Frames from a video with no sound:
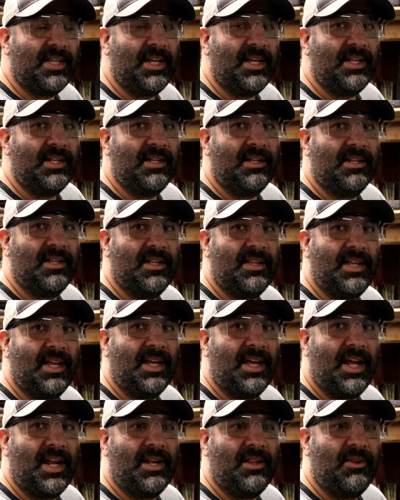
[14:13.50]
thing that they
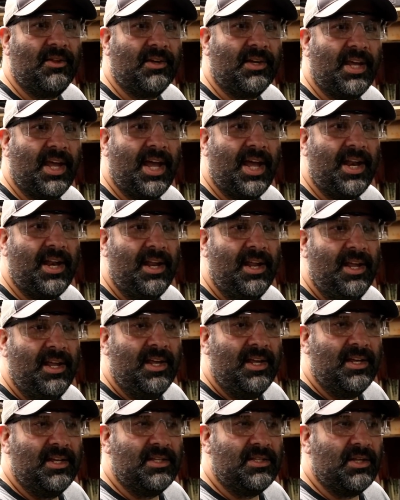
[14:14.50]
got to look at
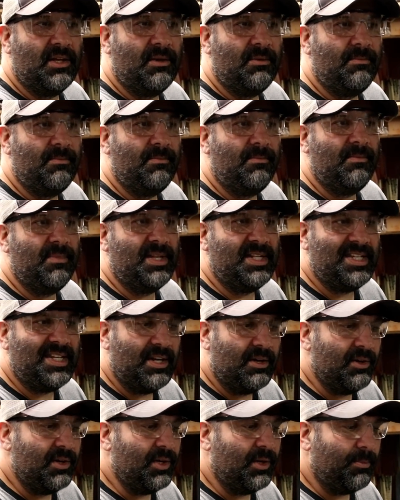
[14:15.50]
is their
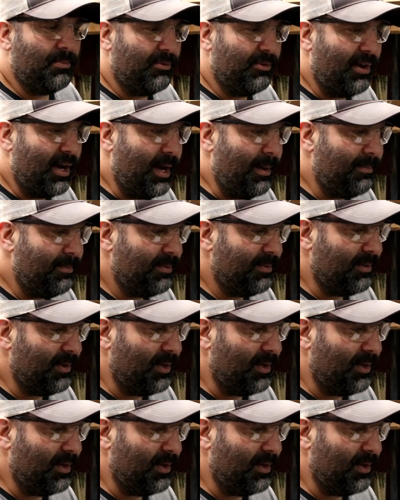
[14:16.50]
material prep.